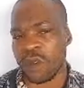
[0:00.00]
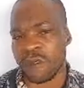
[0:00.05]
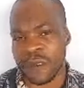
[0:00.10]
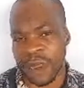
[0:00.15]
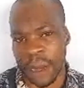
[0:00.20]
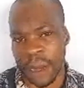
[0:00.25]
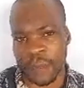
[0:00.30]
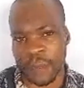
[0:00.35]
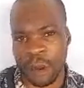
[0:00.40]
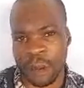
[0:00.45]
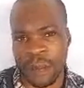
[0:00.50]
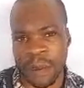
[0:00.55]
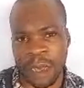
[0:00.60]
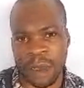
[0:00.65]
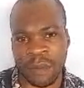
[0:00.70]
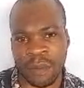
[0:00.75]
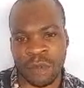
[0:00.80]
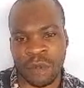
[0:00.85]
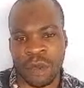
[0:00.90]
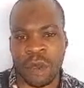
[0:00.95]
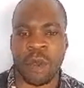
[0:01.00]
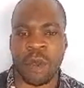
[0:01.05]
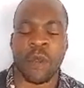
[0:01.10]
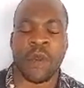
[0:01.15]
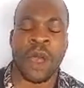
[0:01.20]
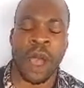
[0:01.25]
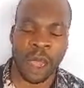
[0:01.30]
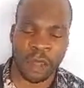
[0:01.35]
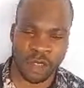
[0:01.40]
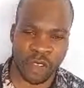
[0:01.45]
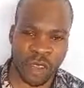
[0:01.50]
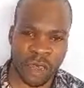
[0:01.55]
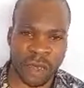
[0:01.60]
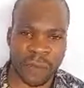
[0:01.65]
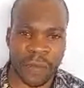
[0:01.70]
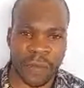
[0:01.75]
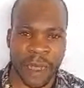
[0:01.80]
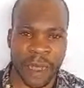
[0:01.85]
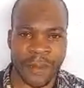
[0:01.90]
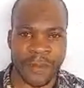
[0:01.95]
their problem will actually
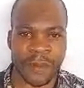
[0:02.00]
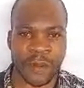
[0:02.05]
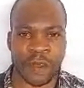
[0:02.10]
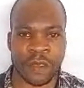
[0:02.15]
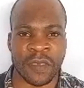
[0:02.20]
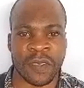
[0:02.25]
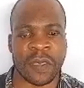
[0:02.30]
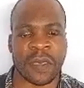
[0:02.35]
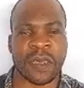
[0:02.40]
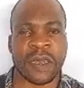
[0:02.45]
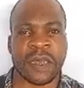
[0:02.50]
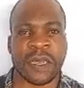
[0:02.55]
buy, because